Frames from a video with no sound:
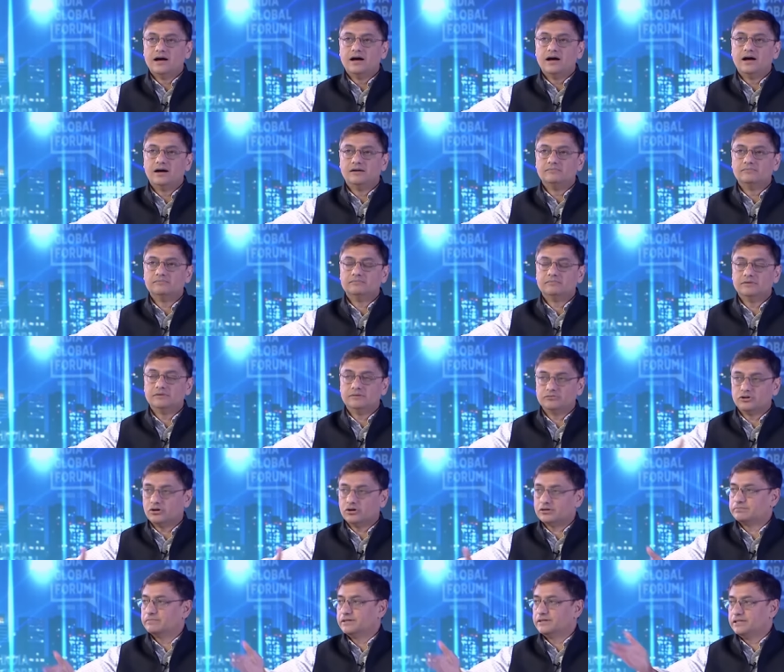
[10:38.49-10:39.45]

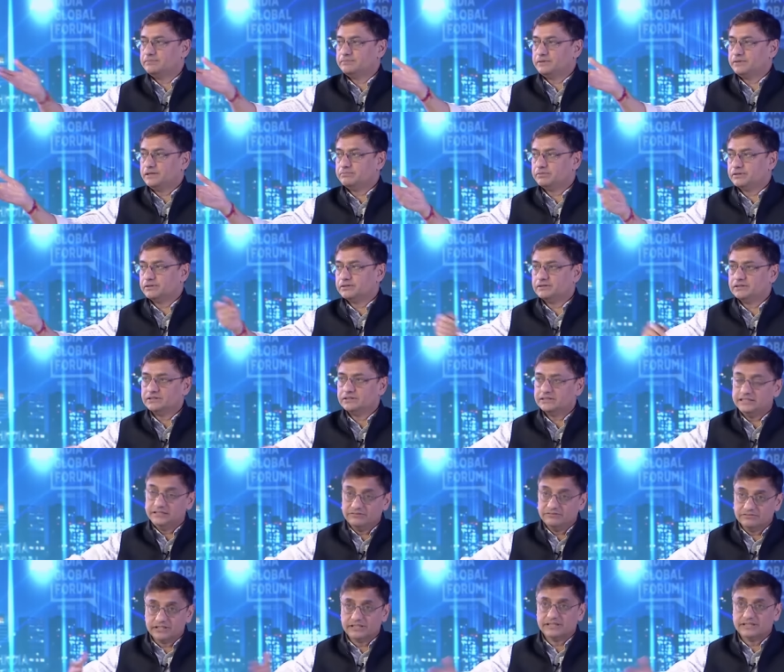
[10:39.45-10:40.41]
Not many people,
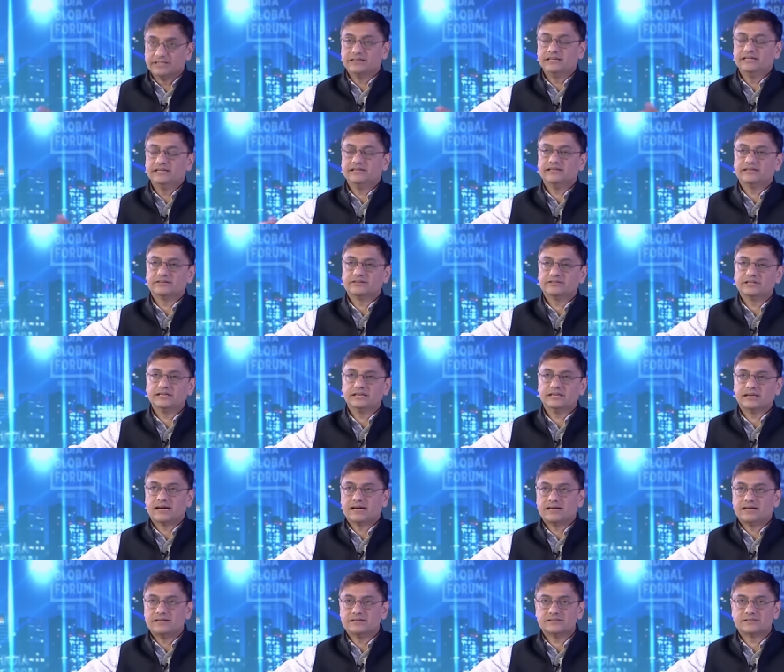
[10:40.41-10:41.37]
even in India,
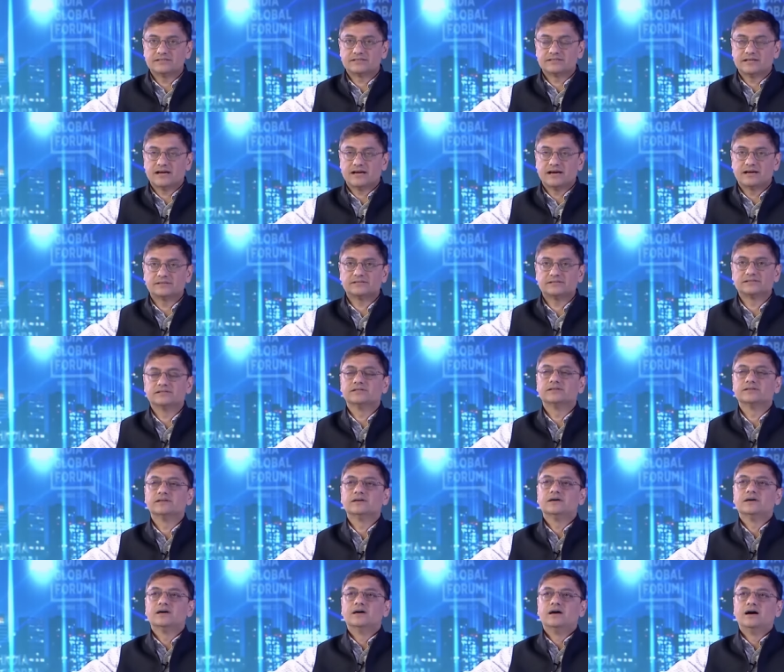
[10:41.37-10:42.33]
realize that
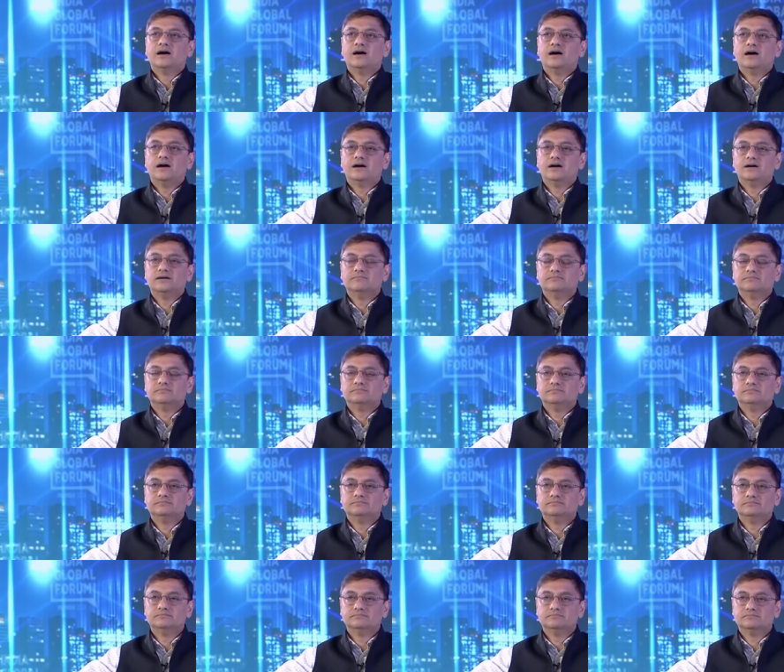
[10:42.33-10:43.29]

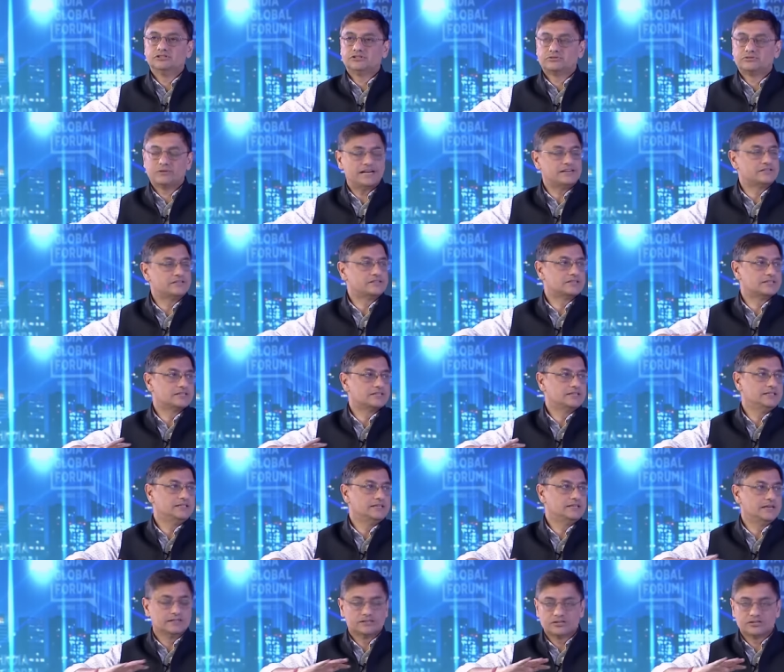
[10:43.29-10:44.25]
the Red
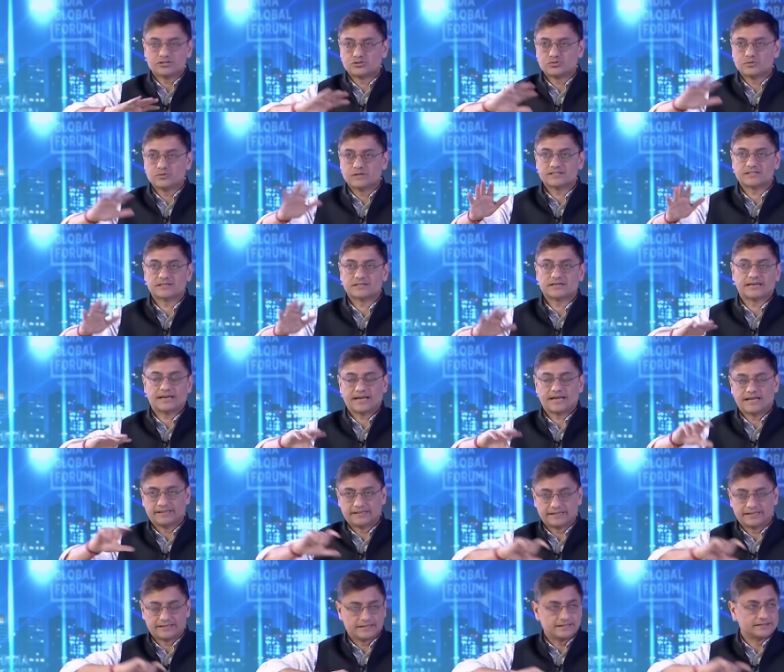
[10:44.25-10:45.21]
Sea and the Suez
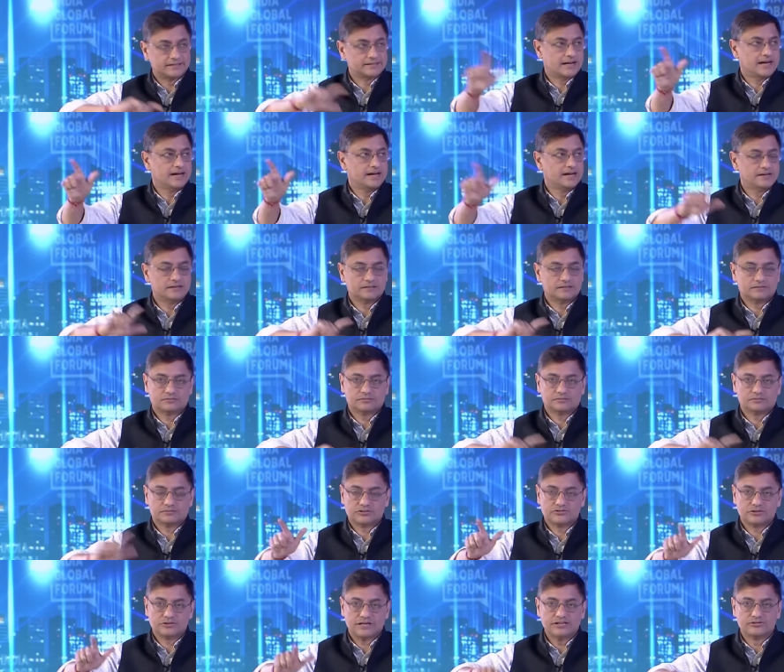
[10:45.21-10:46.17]
Canal, that entire
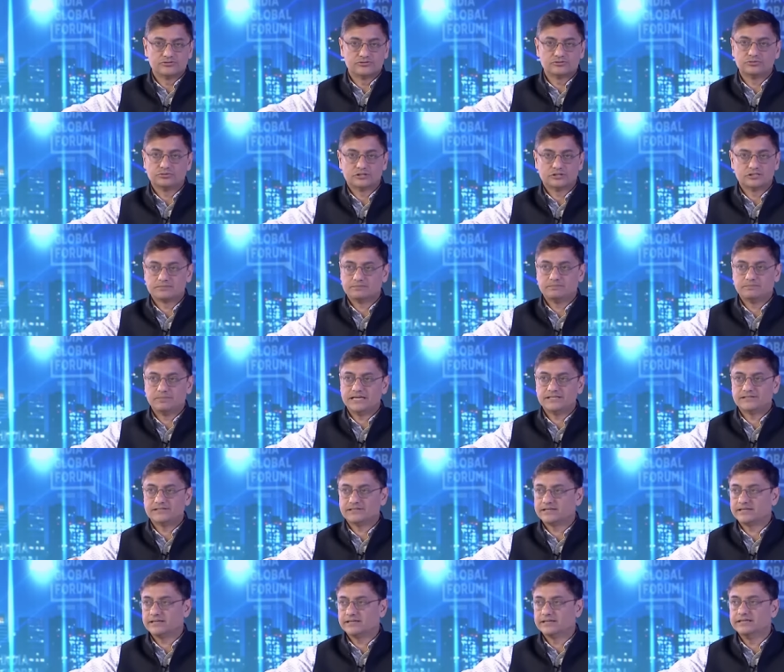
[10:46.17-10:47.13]
trade route, is
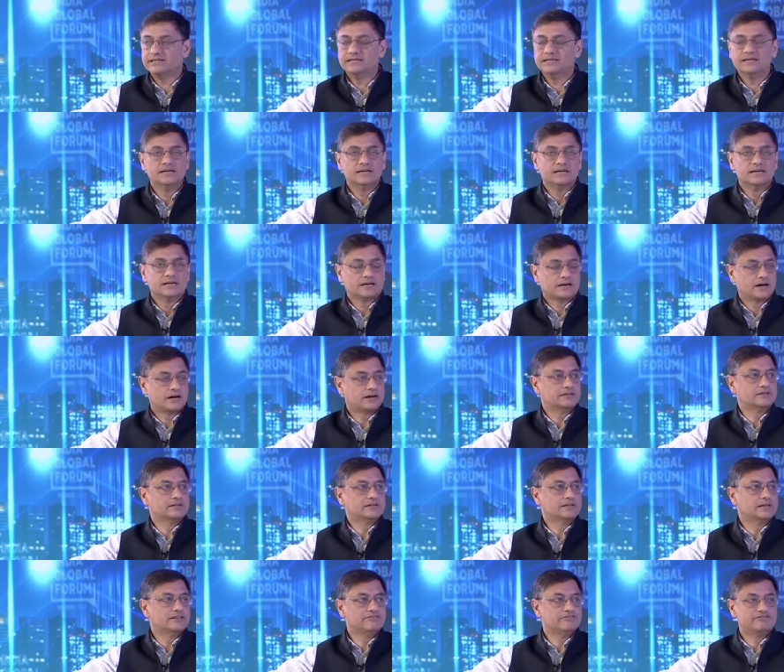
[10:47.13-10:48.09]
basically
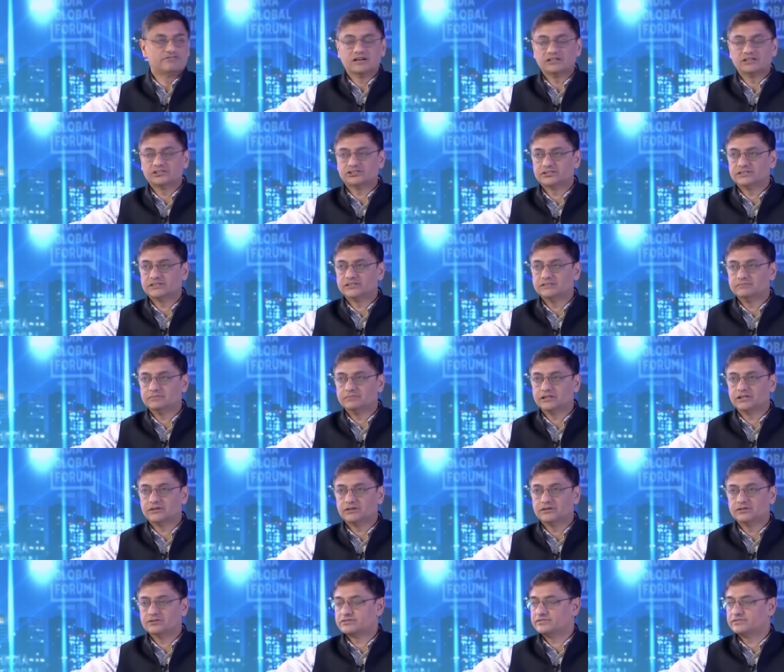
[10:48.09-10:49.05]
currently functioning
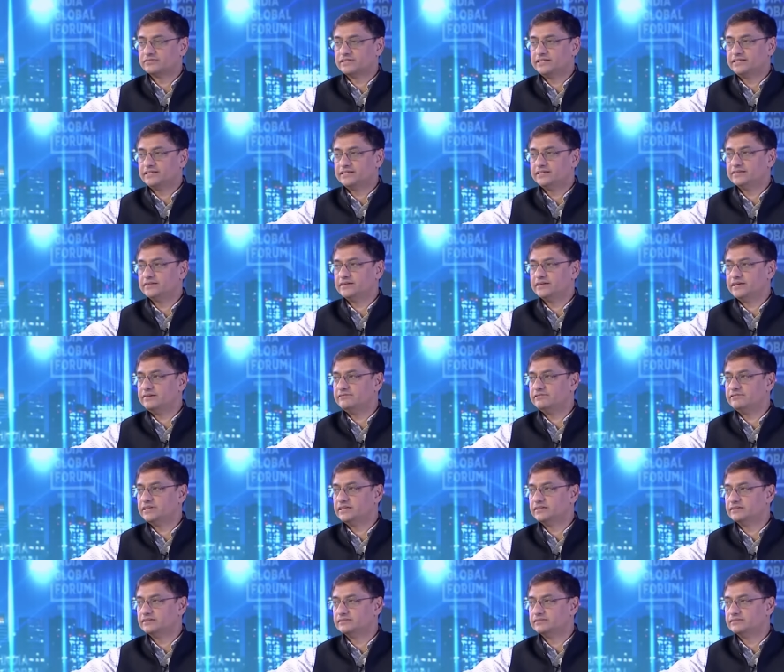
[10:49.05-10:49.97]
because of the Indian Navy.